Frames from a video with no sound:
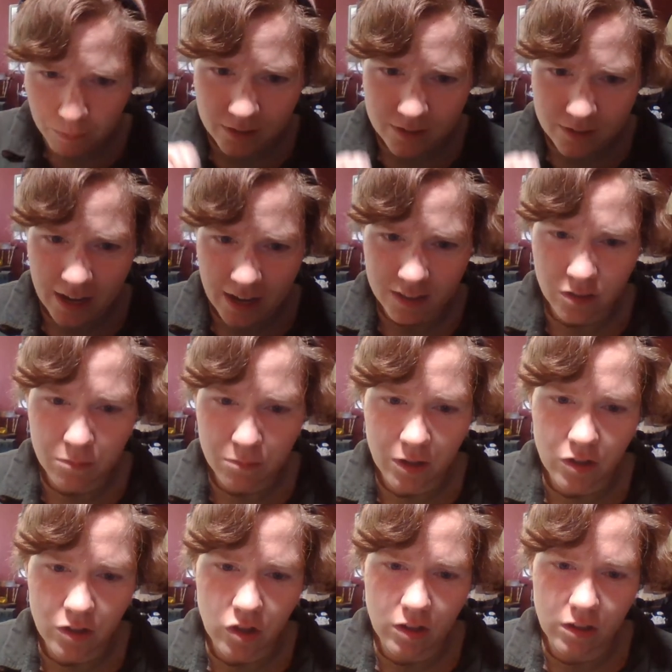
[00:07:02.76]
tagged too
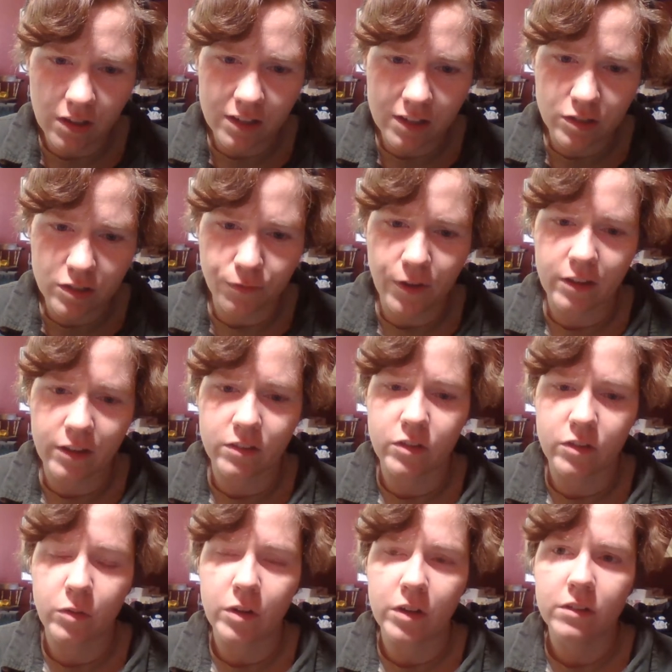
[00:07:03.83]
much? Lots of fans do it.